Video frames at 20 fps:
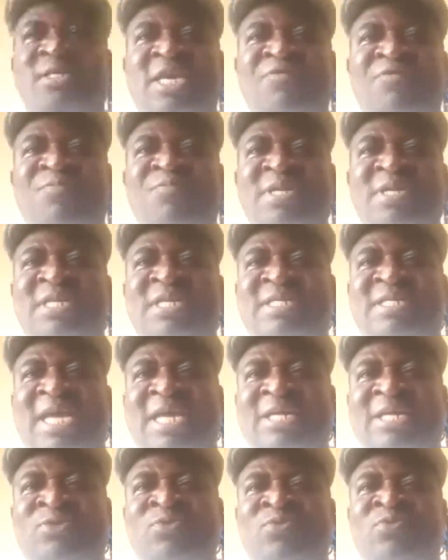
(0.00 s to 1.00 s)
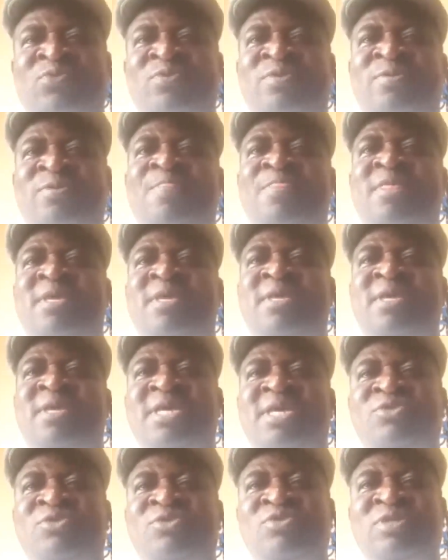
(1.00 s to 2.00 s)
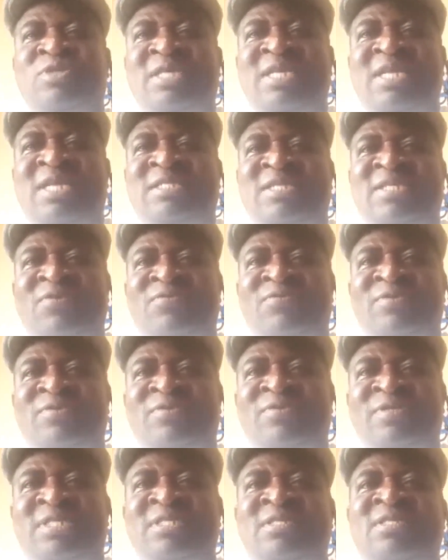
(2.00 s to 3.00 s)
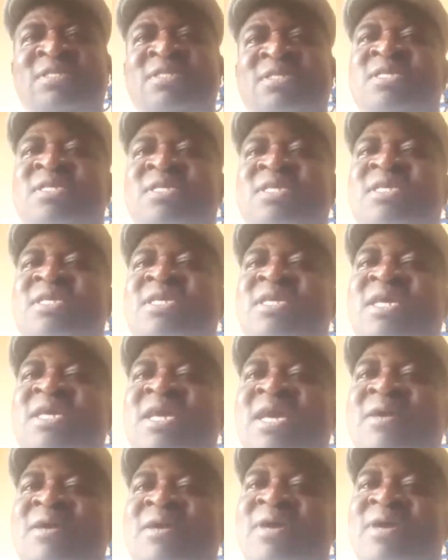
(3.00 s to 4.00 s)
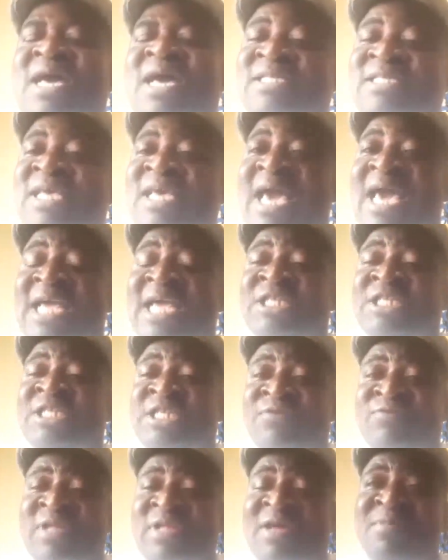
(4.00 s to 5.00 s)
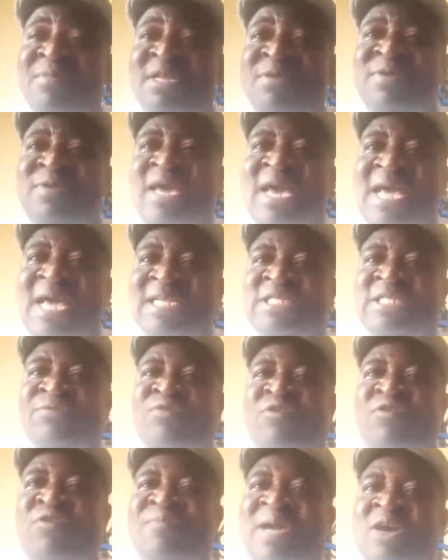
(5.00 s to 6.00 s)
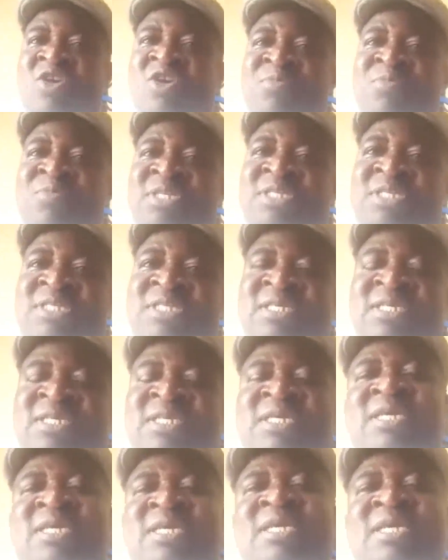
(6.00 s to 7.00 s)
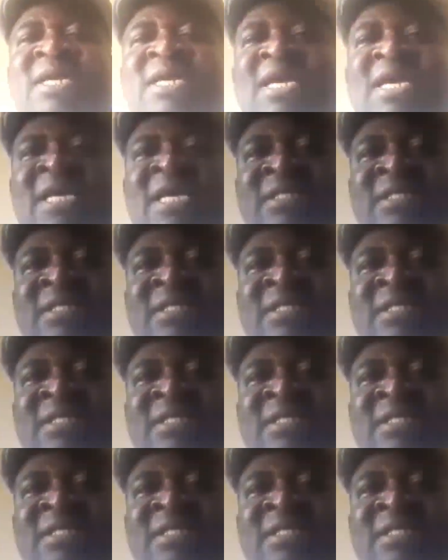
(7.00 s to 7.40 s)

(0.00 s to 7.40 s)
me the title in 2017 as a High Chief that made me a High Chief of my community as a